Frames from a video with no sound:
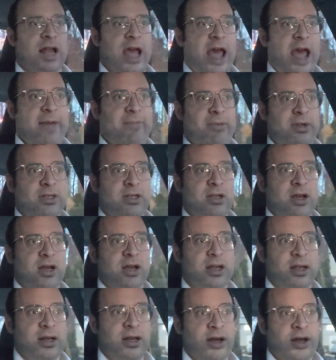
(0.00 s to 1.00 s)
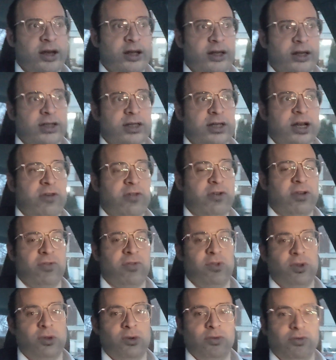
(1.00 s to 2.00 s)
Amazon discovered if
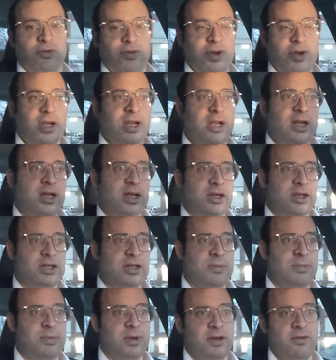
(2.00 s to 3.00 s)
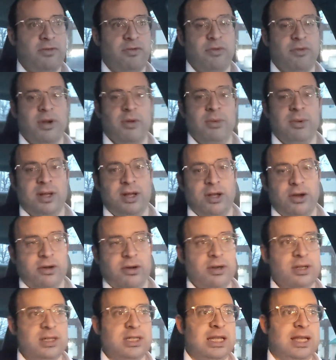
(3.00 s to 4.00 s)
you do free shipping, free
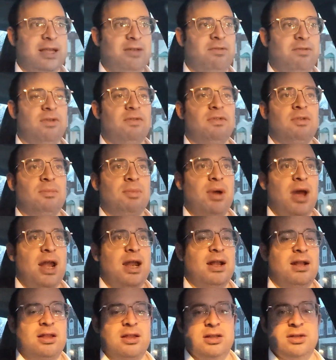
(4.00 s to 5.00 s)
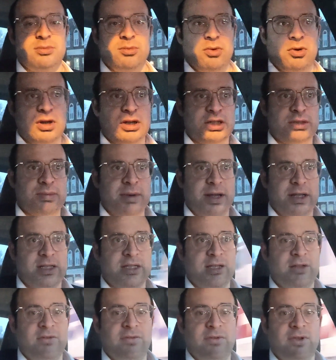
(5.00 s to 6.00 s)
returns, even if the product is more
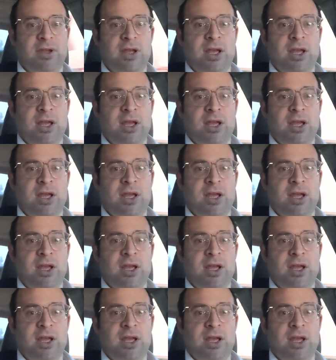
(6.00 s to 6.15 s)
expensive,